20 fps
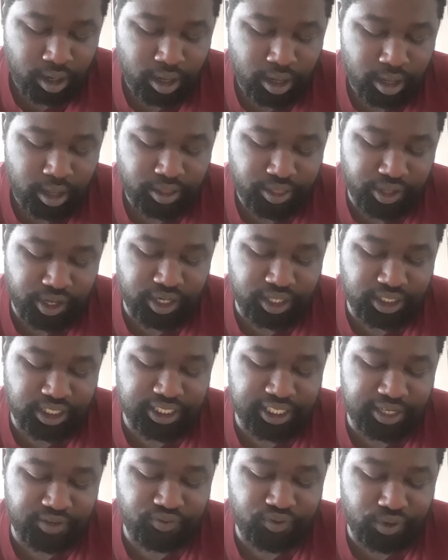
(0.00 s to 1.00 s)
There are
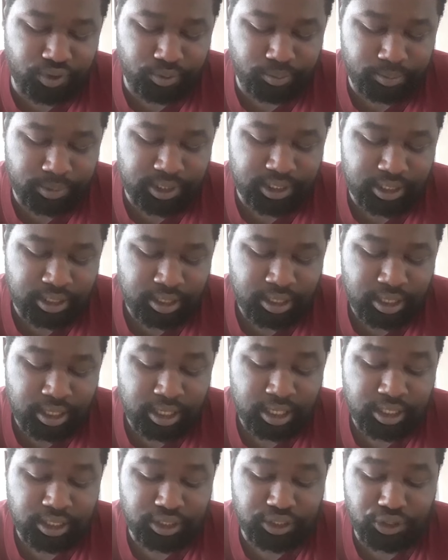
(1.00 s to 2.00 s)
10 rooms,
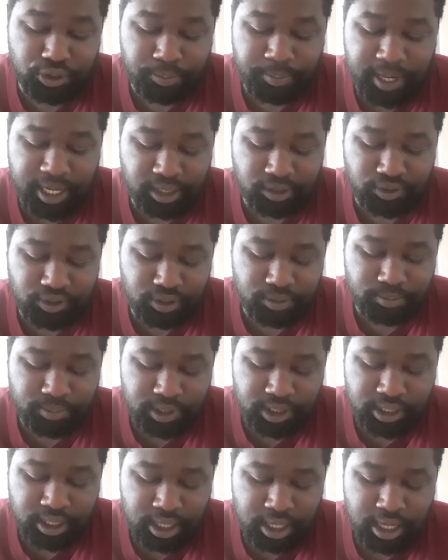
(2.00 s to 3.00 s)
two
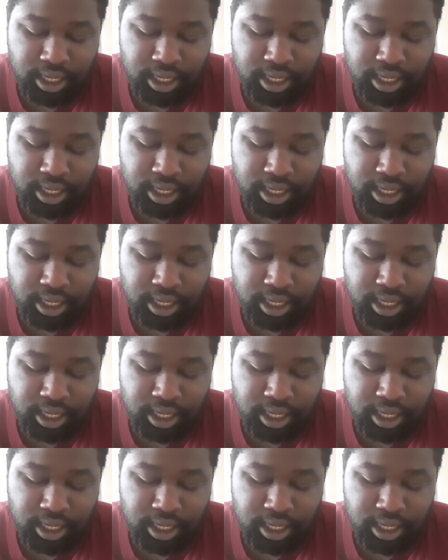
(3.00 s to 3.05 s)
bedrooms,